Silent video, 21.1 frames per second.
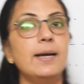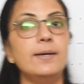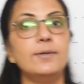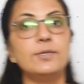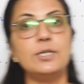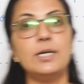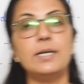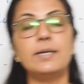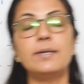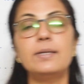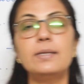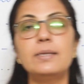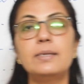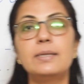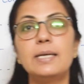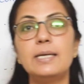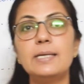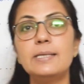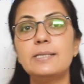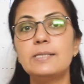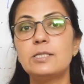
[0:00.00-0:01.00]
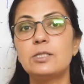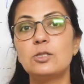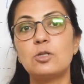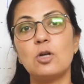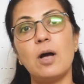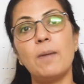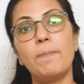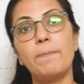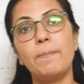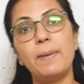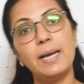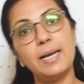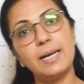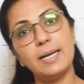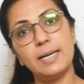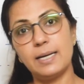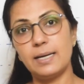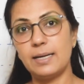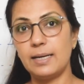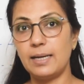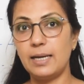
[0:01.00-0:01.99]
Children, this topic,
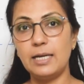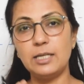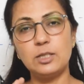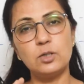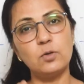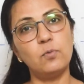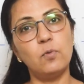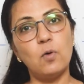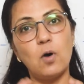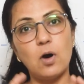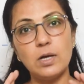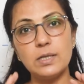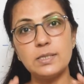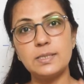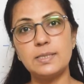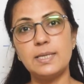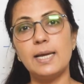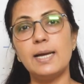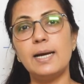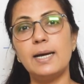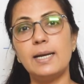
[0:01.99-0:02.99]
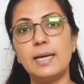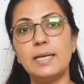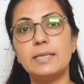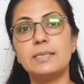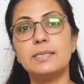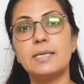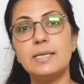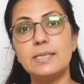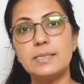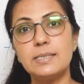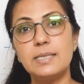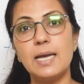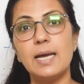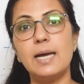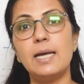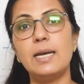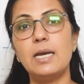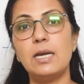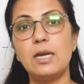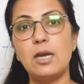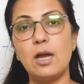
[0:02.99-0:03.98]
it was there, it is
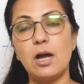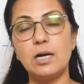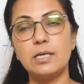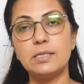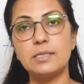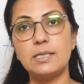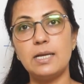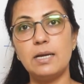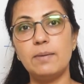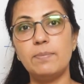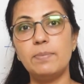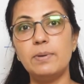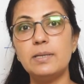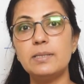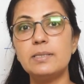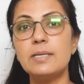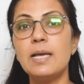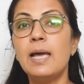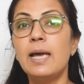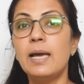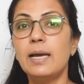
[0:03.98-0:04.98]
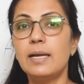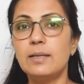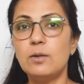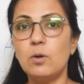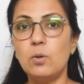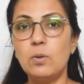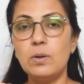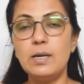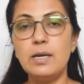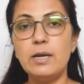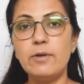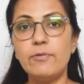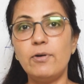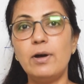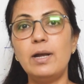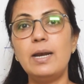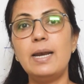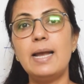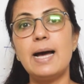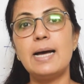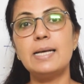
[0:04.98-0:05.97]
there in your syllabus. Only for
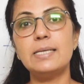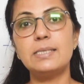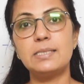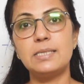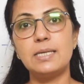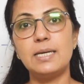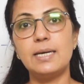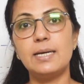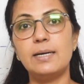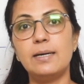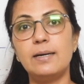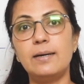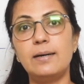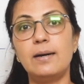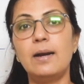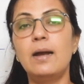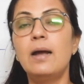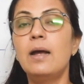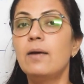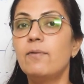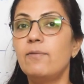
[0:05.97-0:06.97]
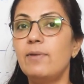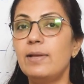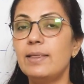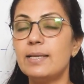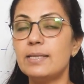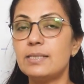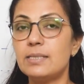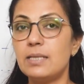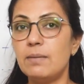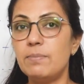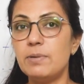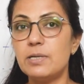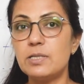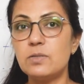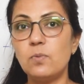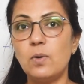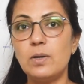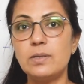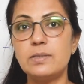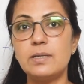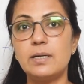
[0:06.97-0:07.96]
last year when the syllabus
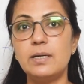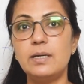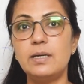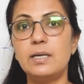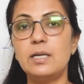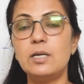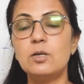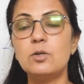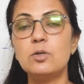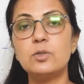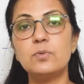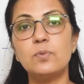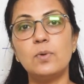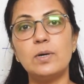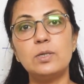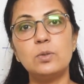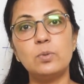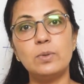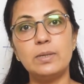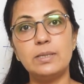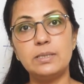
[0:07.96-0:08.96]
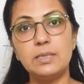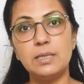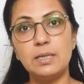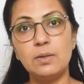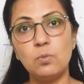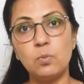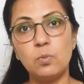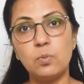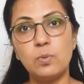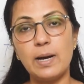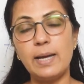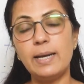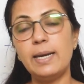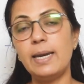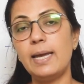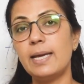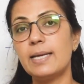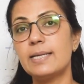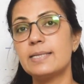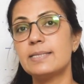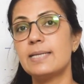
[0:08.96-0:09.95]
was reduced for 21
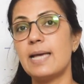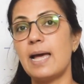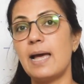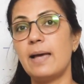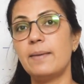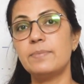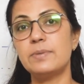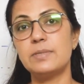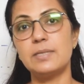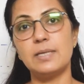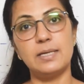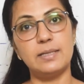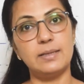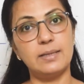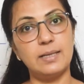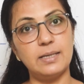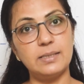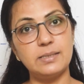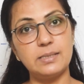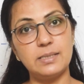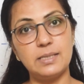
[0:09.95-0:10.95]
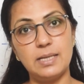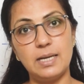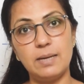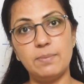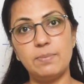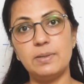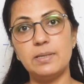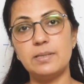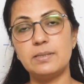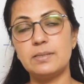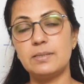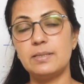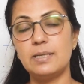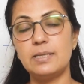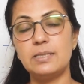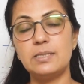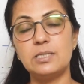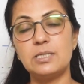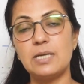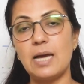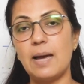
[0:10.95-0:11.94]
exams, the syllabus,
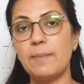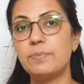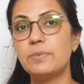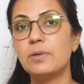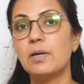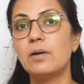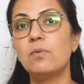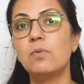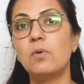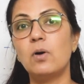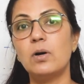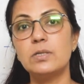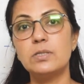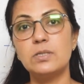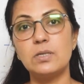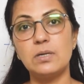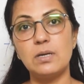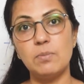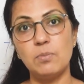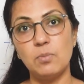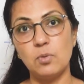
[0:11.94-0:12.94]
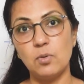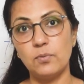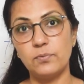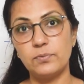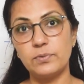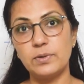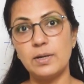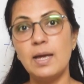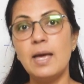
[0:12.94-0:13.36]
this chapter was removed.